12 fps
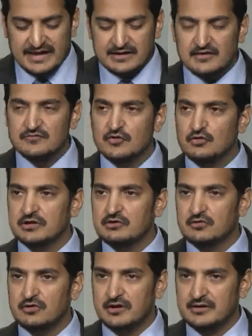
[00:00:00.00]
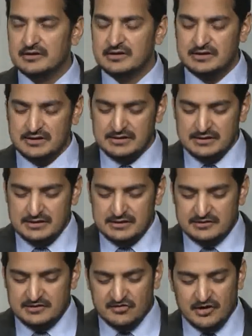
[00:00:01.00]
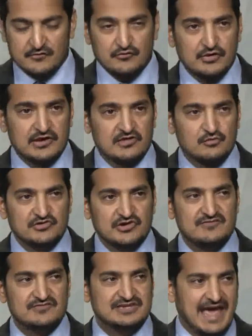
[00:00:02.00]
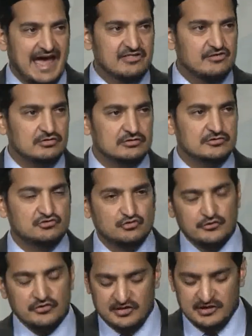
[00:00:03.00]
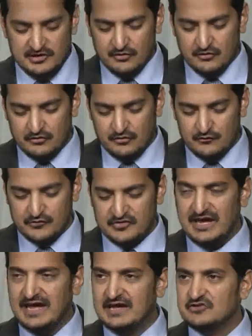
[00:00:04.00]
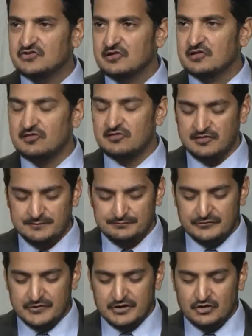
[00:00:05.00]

in light of the Holy Quran, discoveries which have dazzled truth seekers over the ages,